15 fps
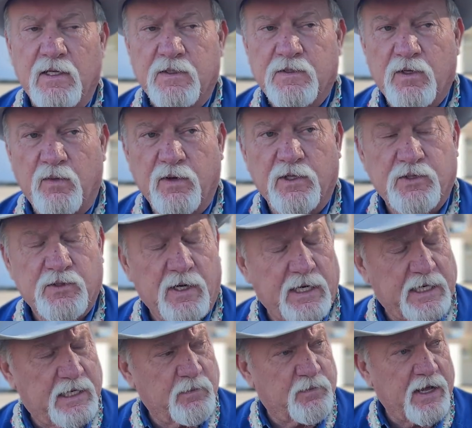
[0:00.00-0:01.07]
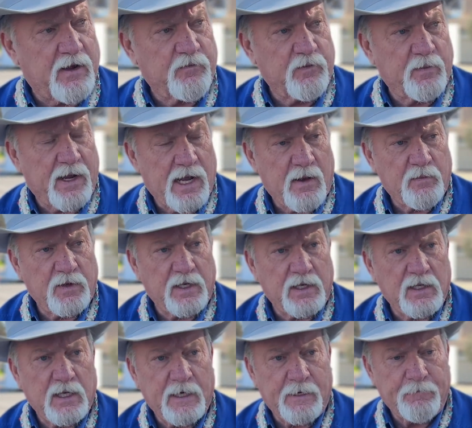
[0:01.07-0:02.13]
So we're going to try and keep that from happening.
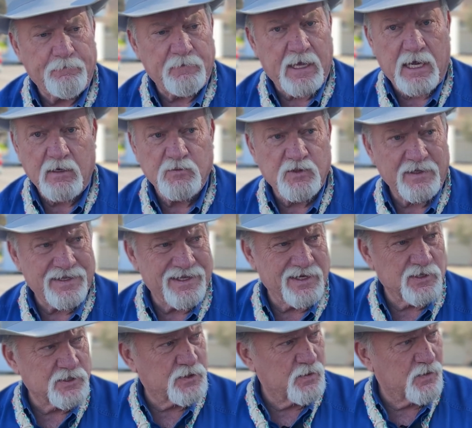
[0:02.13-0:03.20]
Adam, is there anything else you